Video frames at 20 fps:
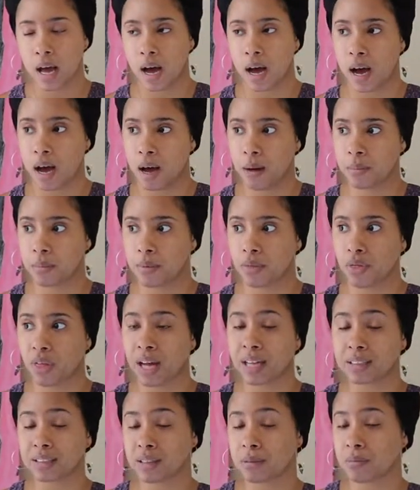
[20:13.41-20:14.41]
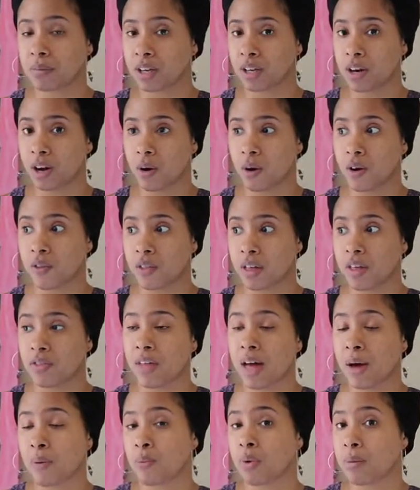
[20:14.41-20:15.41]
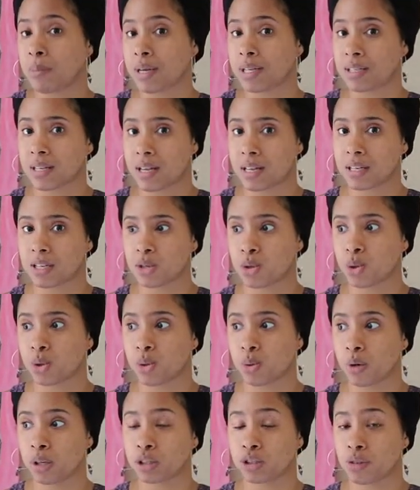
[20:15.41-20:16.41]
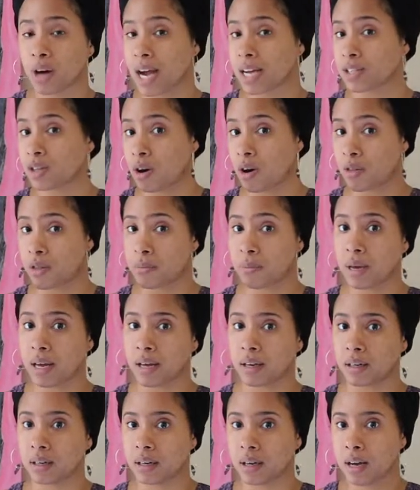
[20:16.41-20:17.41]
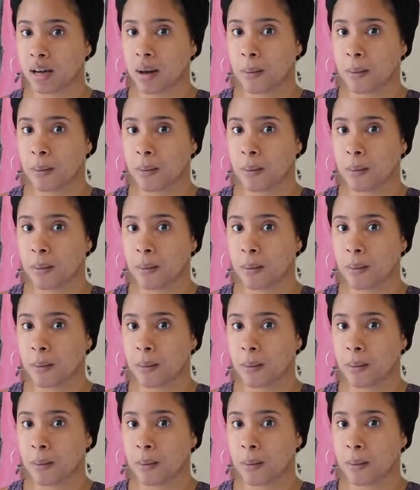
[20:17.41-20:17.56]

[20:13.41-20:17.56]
Um, that's some, you know, and, and that woman tends to attract all the men,